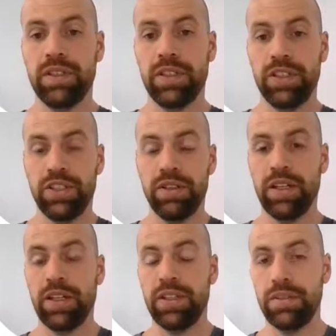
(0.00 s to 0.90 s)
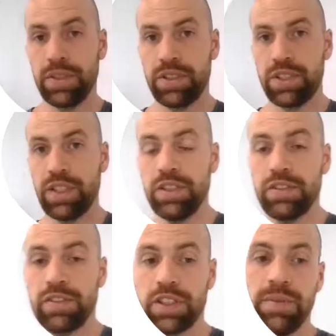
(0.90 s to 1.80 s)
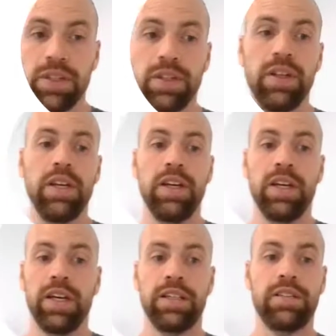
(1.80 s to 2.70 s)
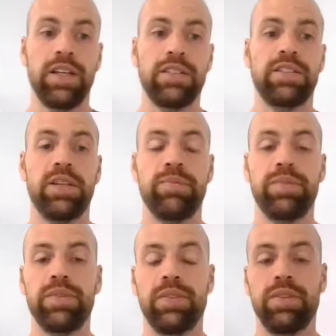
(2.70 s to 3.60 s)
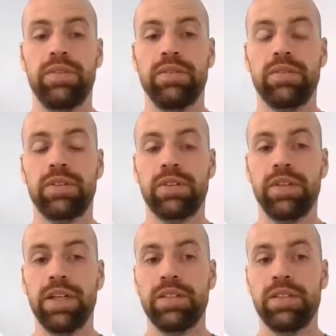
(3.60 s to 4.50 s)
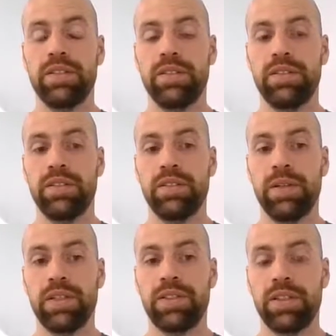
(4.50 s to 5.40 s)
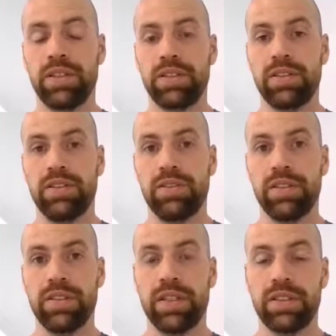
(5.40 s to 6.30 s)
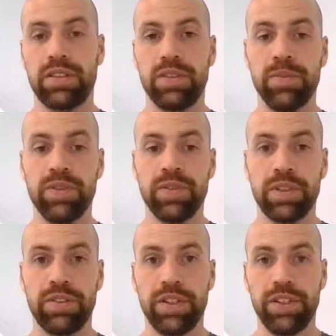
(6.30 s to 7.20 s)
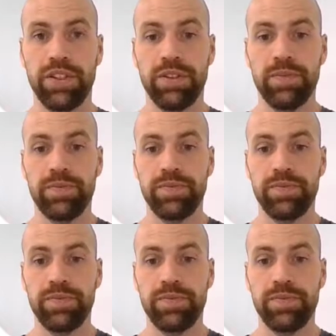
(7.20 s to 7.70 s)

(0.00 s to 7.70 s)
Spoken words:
HU header attribute change function module, and as a last step, create a whereas task for the next movement of the HU.